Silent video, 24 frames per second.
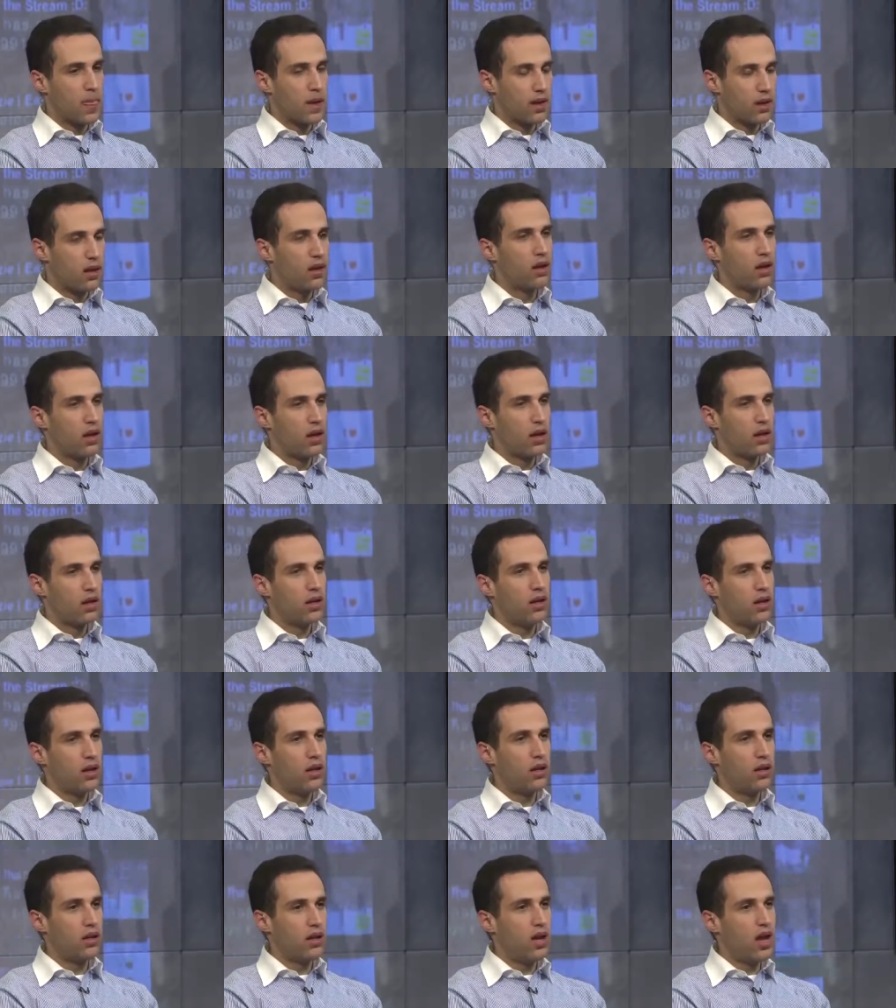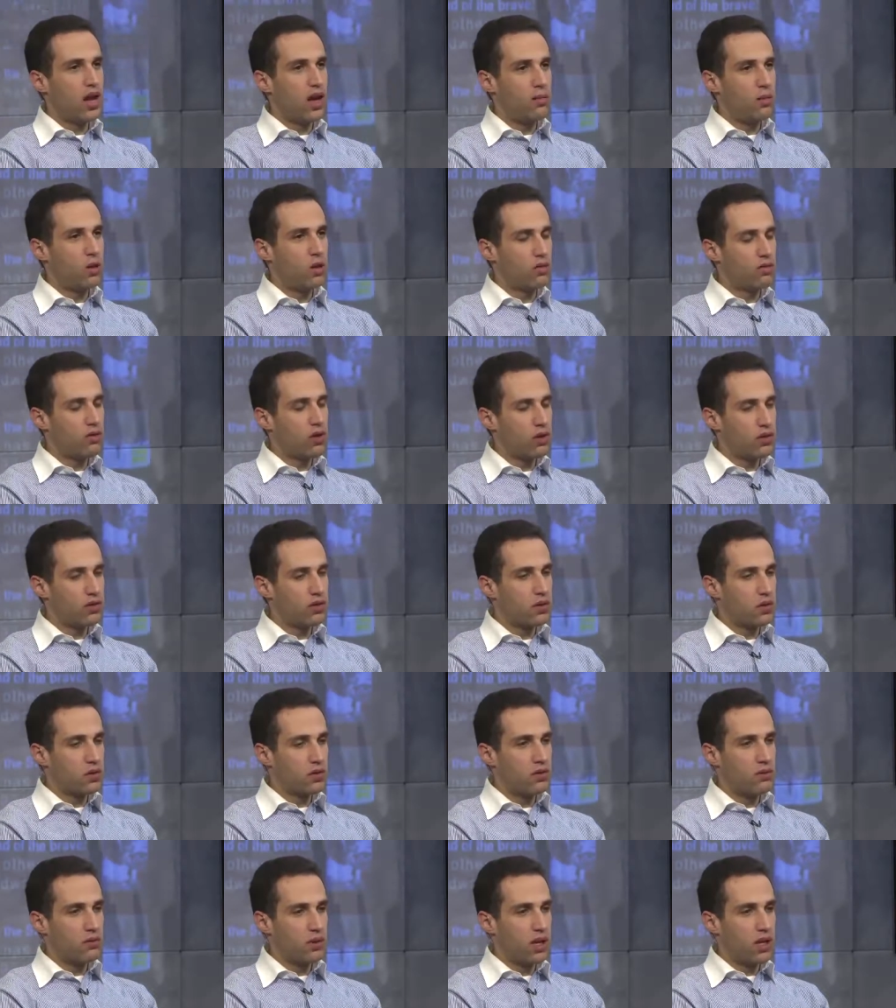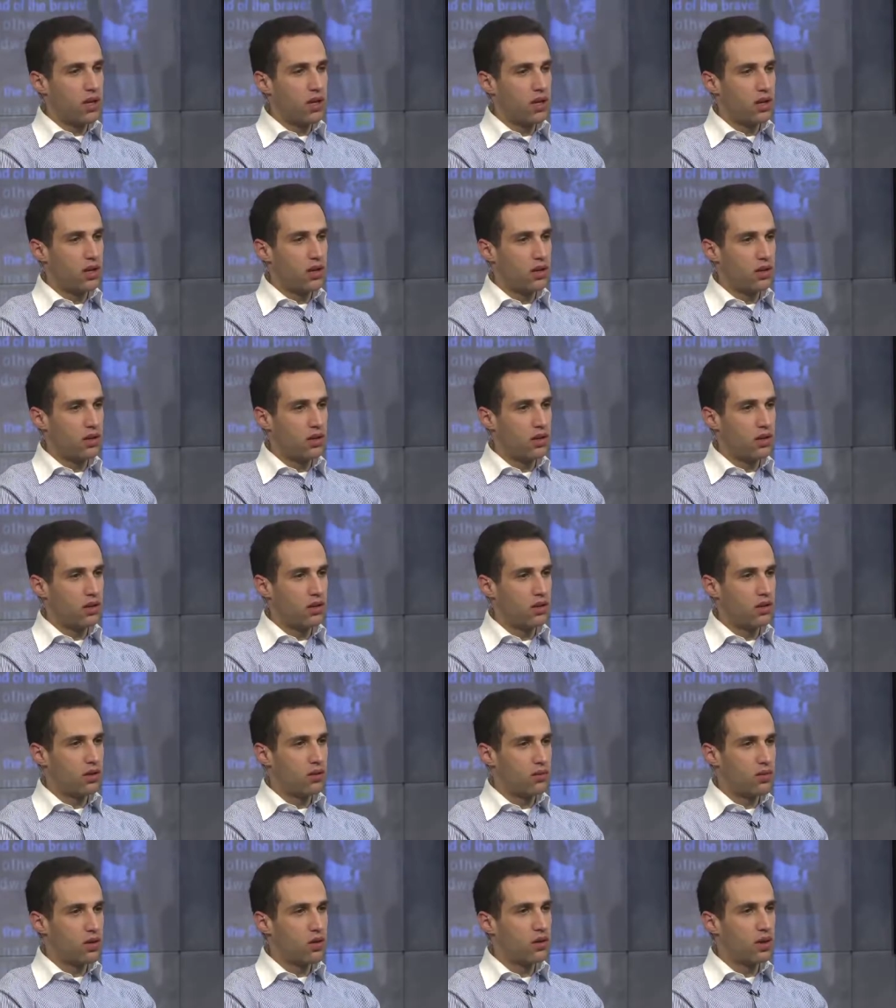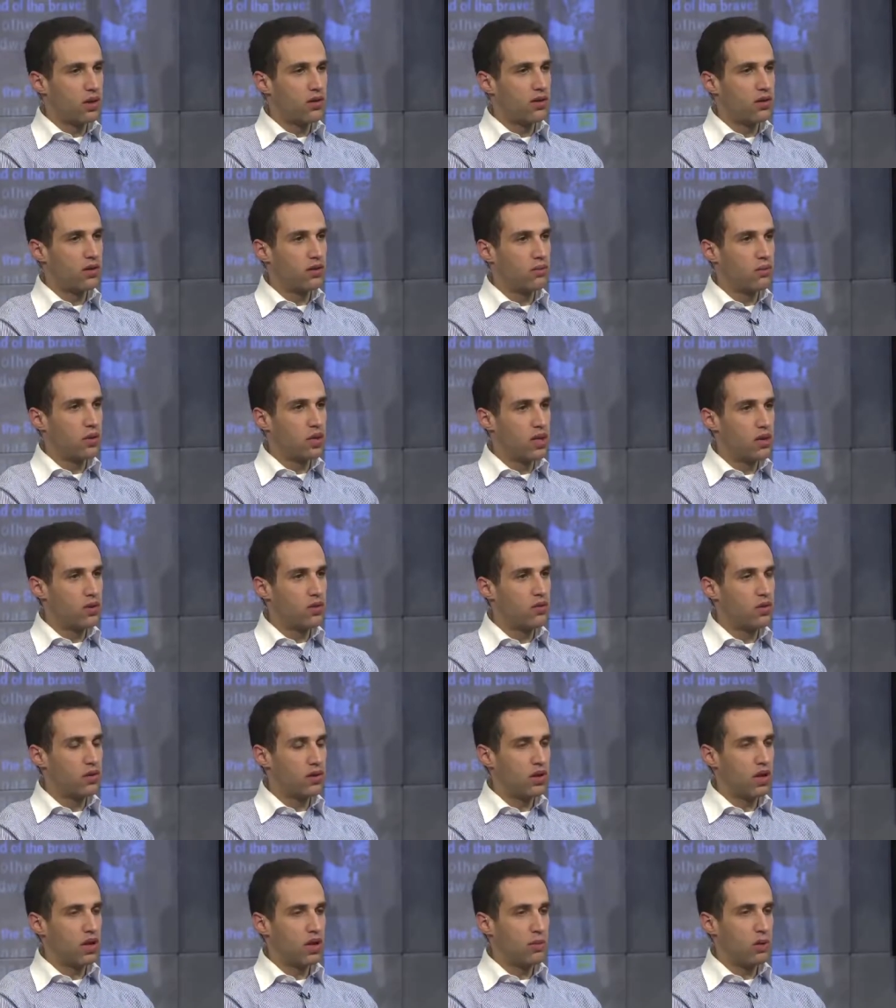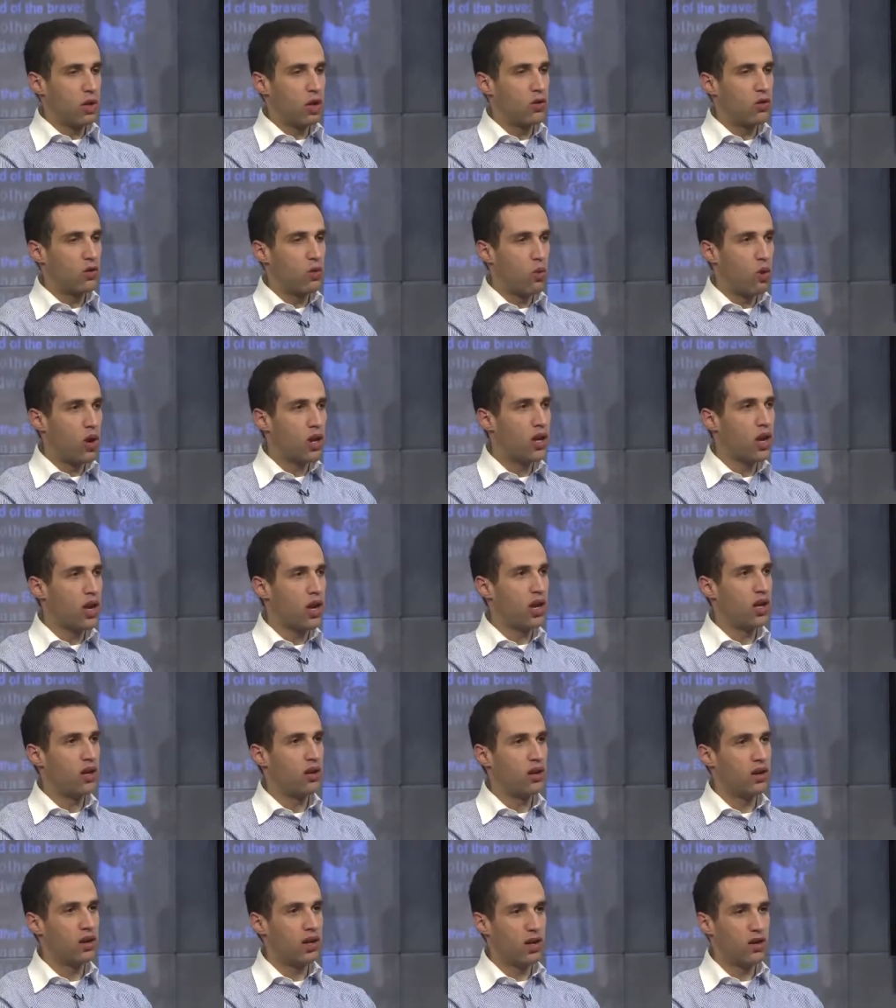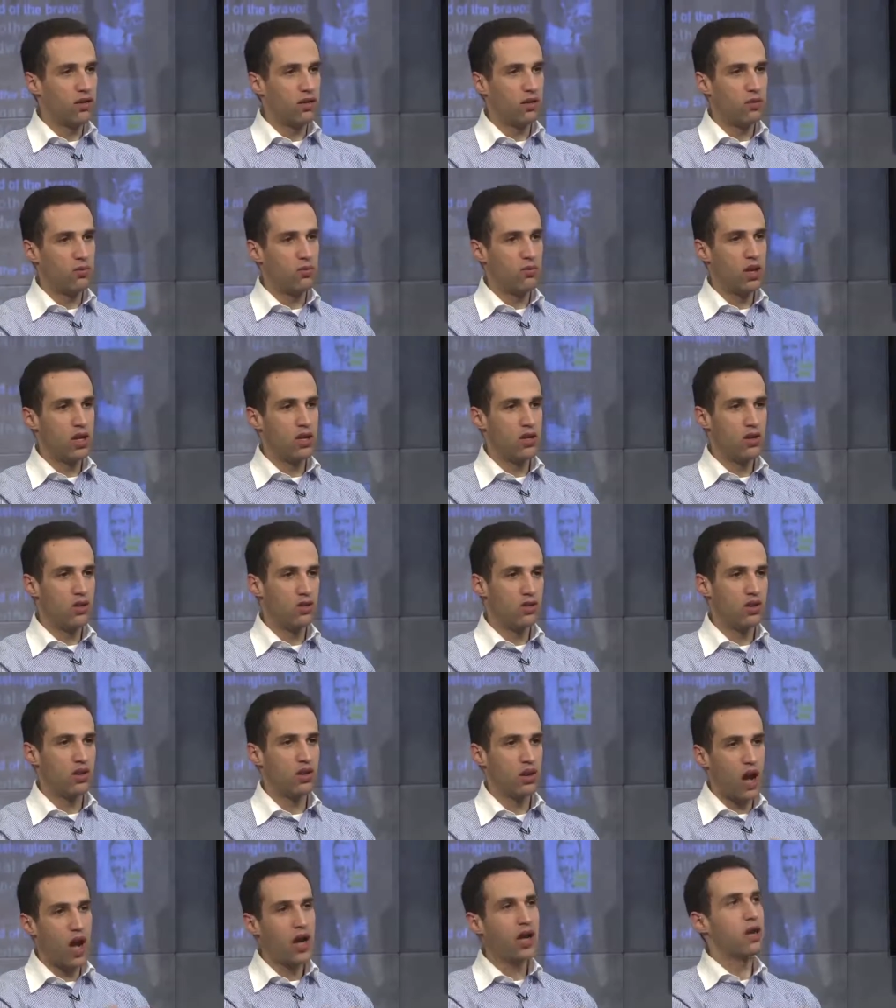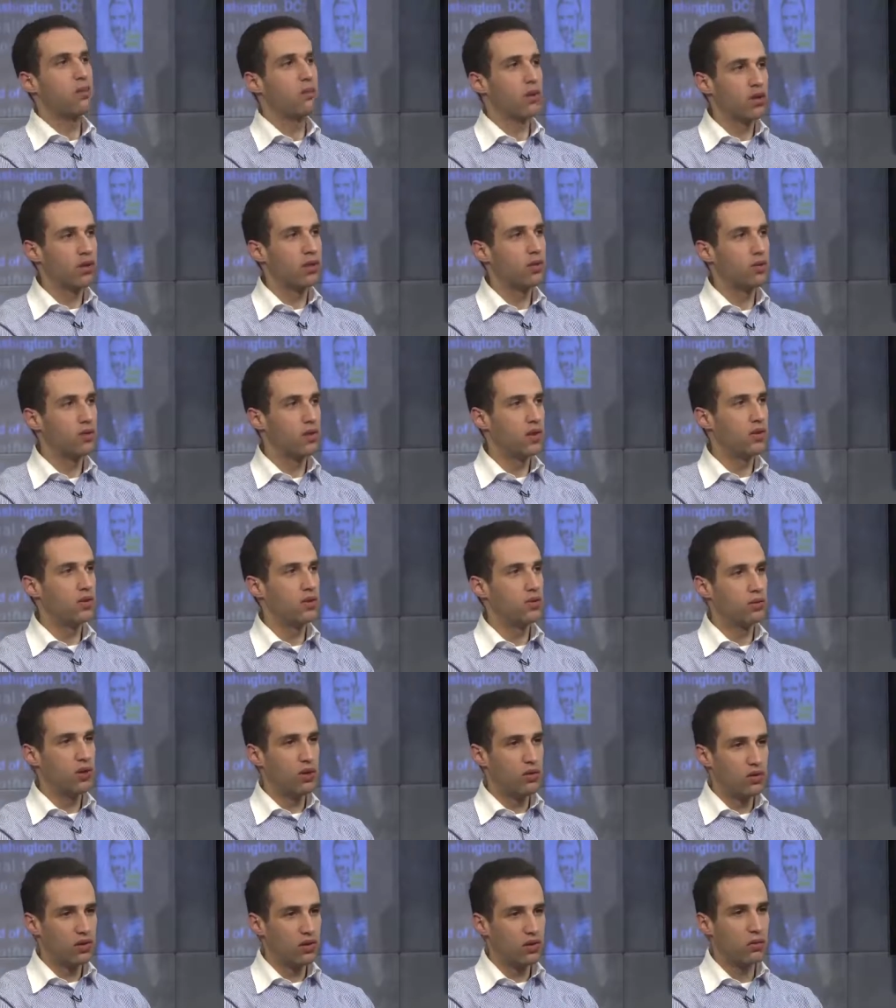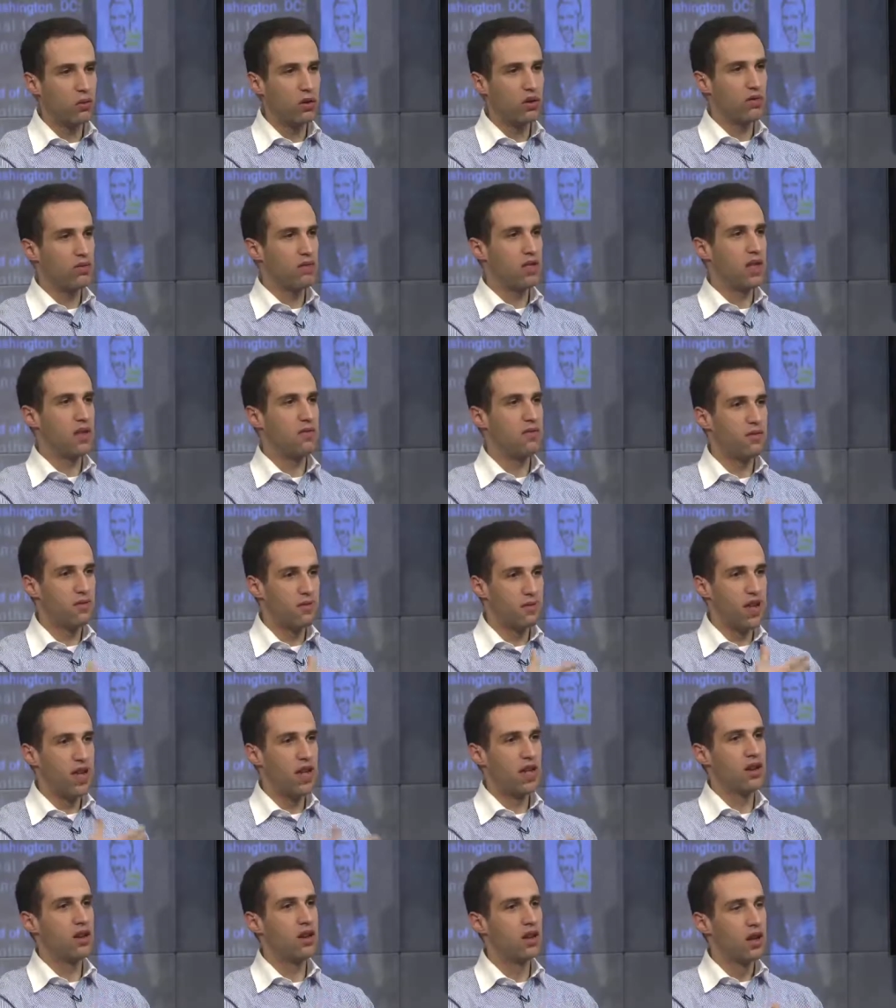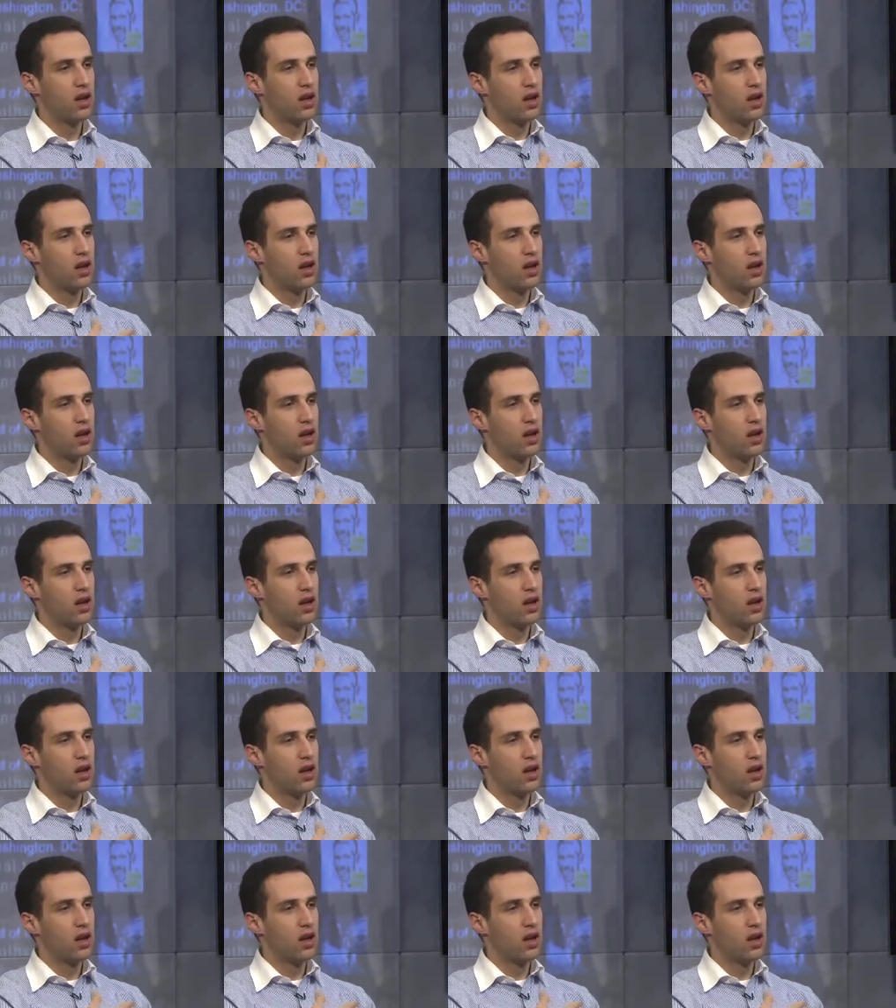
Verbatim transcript: protests. Yeah, I mean, the role of social media in the protests has been interesting. I mean, on the one hand, it's been used to document some of these abuses, which have then fed